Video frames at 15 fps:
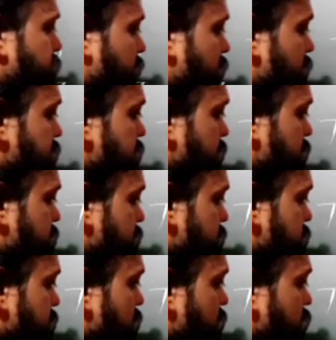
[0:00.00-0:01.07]
case
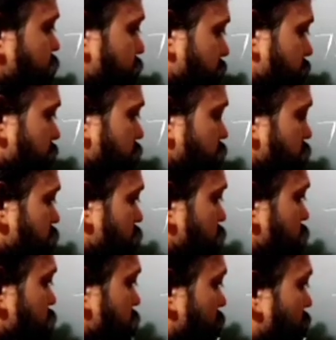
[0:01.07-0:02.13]
existing where
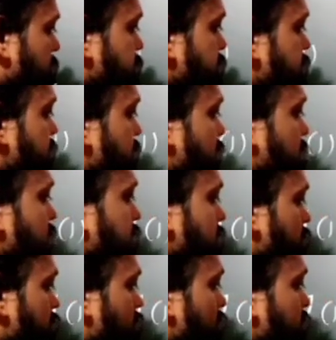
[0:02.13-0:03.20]
after taking the
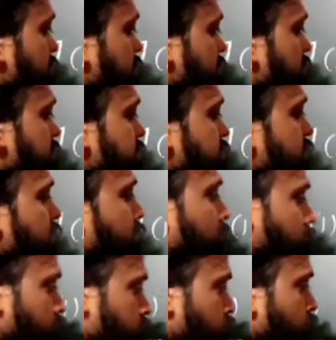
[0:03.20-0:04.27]
common terms
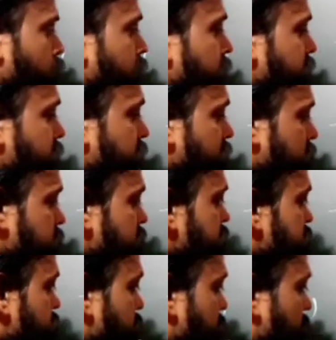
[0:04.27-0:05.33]
no any terms
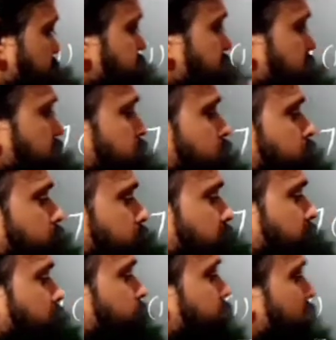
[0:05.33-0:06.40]
is left, so
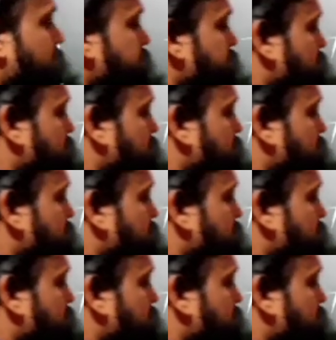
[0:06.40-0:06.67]
there we have to